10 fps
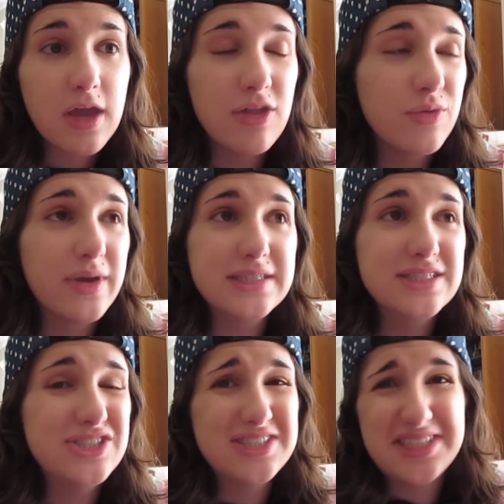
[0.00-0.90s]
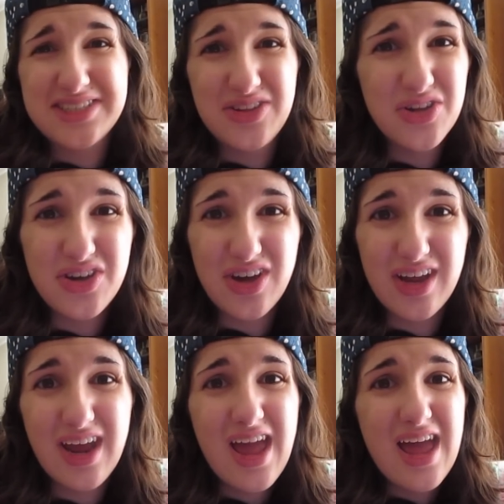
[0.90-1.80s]
otherwise it just doesn't look
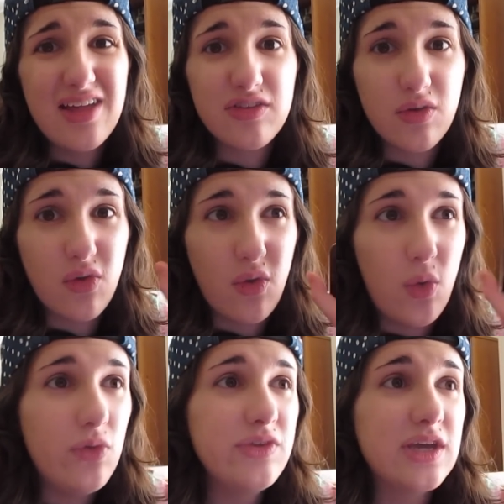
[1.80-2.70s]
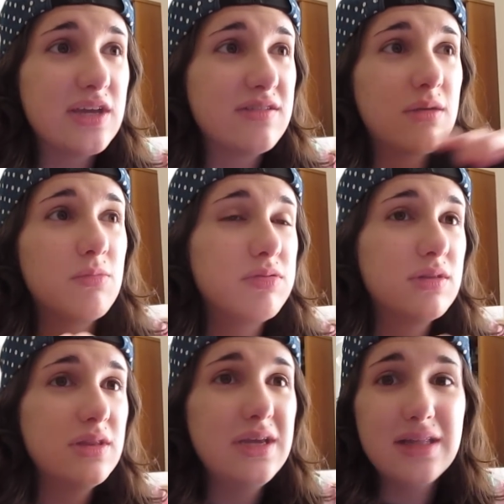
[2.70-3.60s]
good. And so holding it is
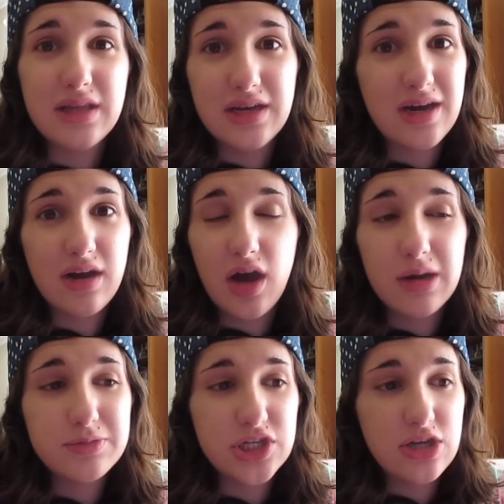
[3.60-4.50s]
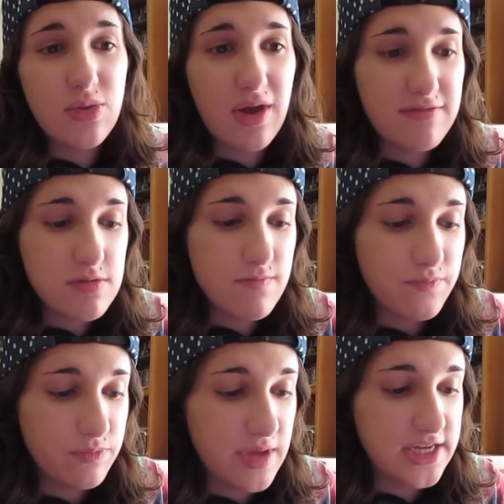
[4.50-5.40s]
completely not an option. You have to
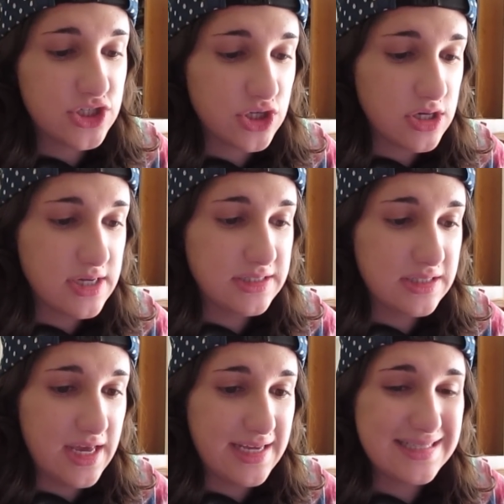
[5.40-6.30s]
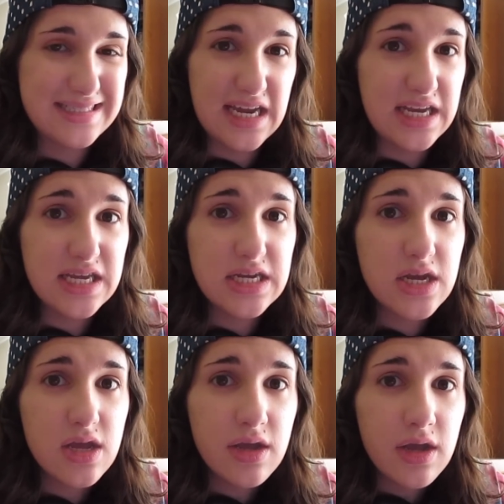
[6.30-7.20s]
make sure it's like steadied,
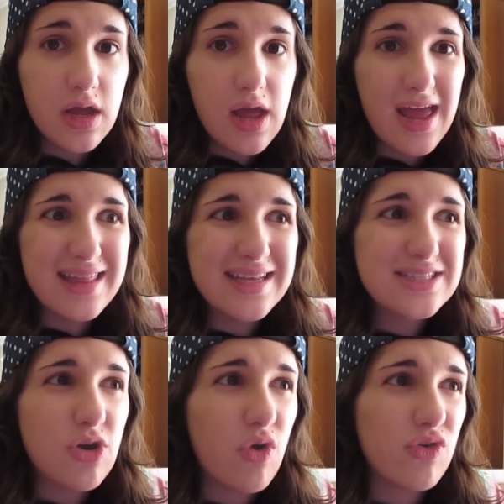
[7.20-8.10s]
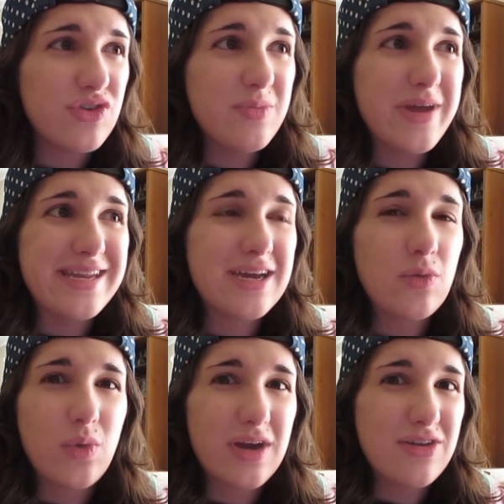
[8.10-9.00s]
and that's hard depending
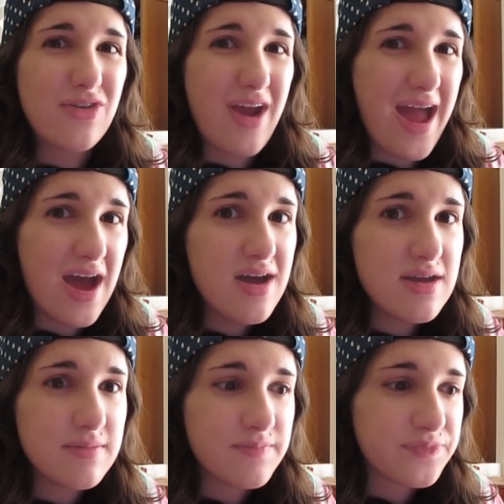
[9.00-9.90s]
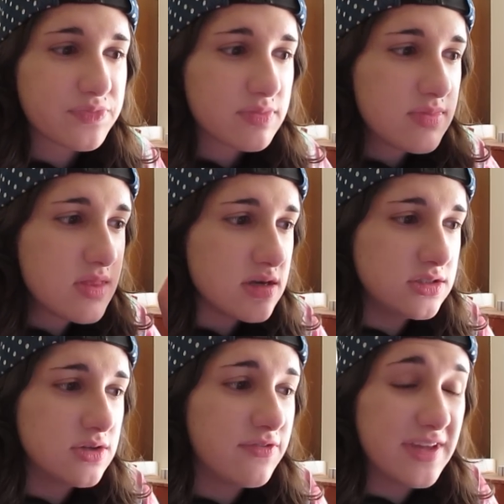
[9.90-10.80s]
on where you're at.
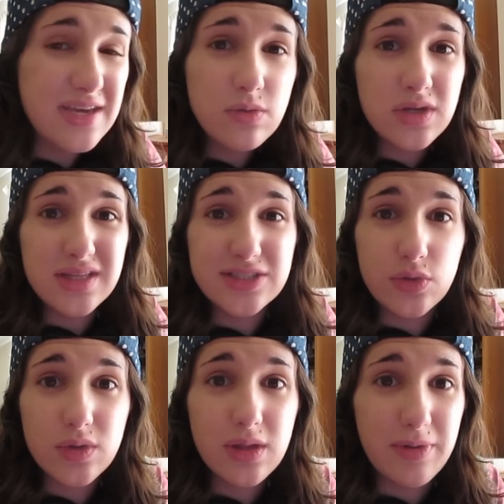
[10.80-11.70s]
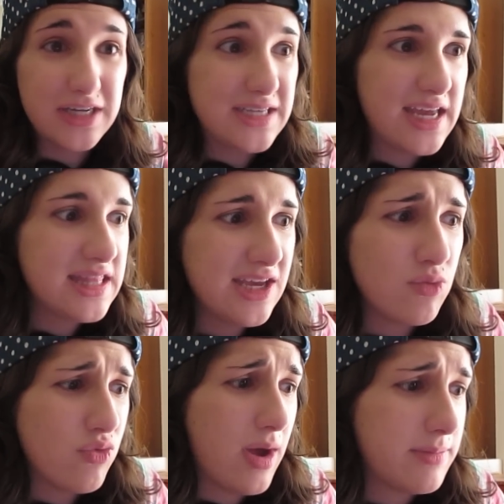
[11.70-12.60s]
So if I get one of these GorillaPods, I can like
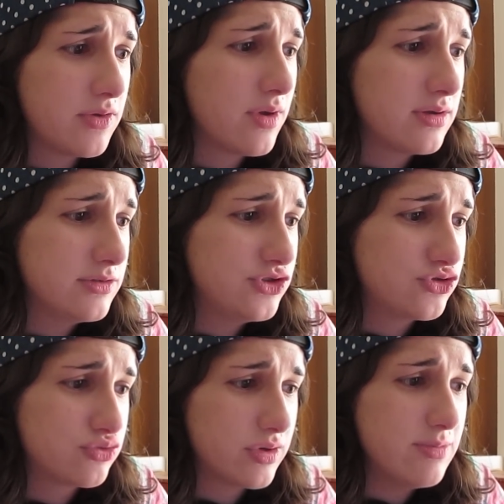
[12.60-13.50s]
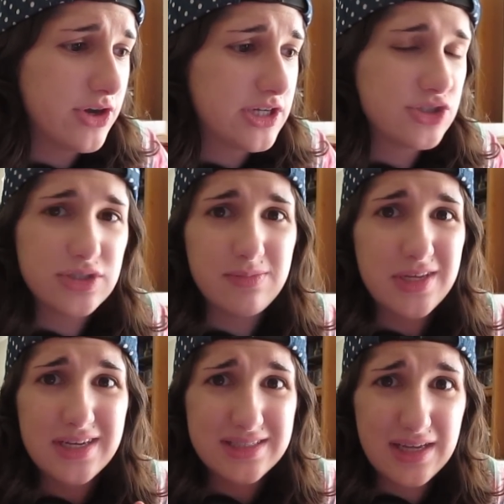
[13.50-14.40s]
wrap it around a tree branch or
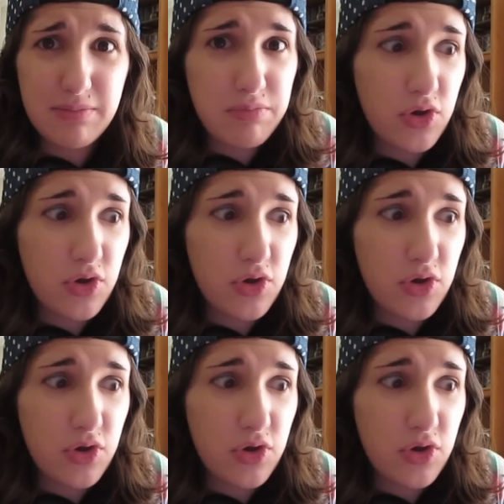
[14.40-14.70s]
something, and it's like